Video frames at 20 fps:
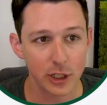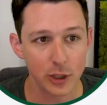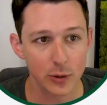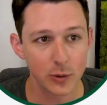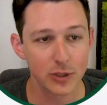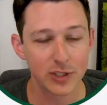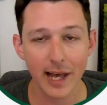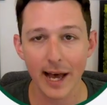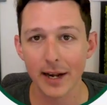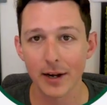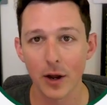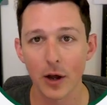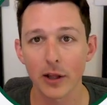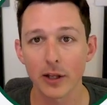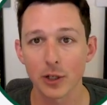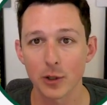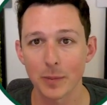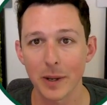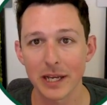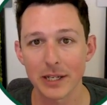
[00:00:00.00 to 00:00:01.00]
use that
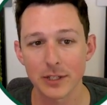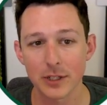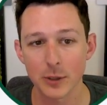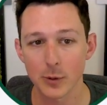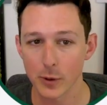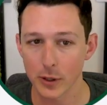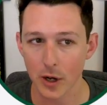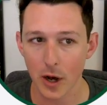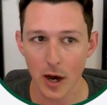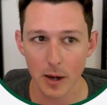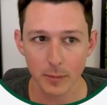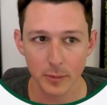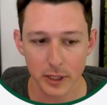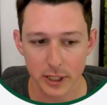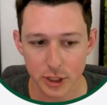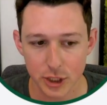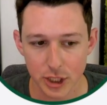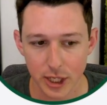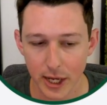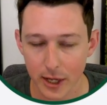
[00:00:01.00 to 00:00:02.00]
knowledge base to
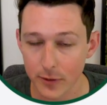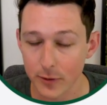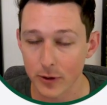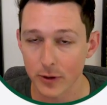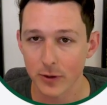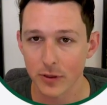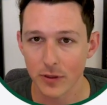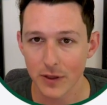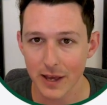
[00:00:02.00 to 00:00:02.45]
accomplish other